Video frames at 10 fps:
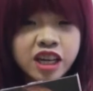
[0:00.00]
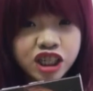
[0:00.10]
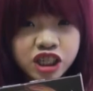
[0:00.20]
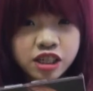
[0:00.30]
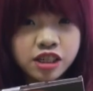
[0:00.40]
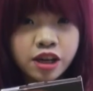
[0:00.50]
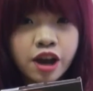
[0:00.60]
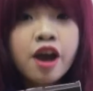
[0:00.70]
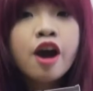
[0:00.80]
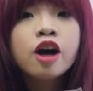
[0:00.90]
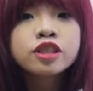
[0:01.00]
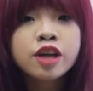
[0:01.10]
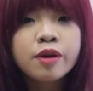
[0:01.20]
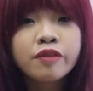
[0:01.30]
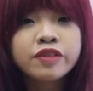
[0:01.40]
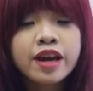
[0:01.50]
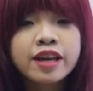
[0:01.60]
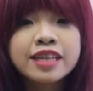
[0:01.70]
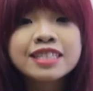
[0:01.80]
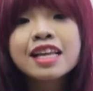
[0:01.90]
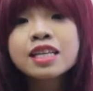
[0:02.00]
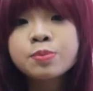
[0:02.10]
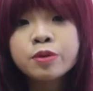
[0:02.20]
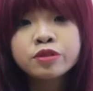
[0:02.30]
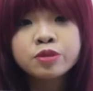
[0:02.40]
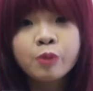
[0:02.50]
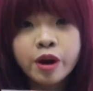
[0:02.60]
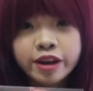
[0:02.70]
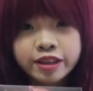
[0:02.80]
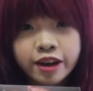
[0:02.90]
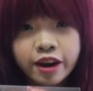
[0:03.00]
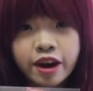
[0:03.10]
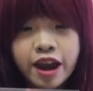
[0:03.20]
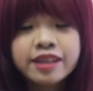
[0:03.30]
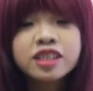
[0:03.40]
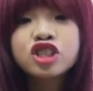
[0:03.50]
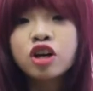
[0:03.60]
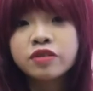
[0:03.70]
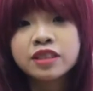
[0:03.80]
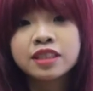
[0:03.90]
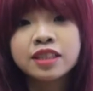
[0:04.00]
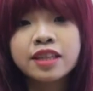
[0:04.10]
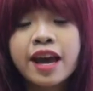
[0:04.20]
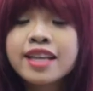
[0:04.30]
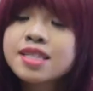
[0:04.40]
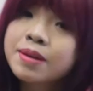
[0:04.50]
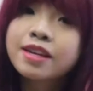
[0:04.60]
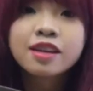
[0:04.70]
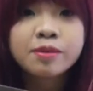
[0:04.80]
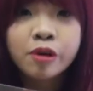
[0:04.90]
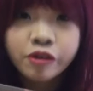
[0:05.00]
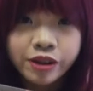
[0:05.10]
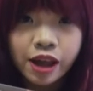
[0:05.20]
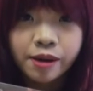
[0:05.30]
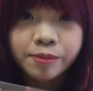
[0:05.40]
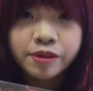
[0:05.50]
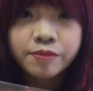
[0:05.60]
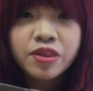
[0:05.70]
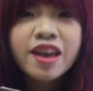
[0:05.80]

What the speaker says: the HDD. On top of that, it's less prone to wear and tear and is shock resistant, hence making it more reliable.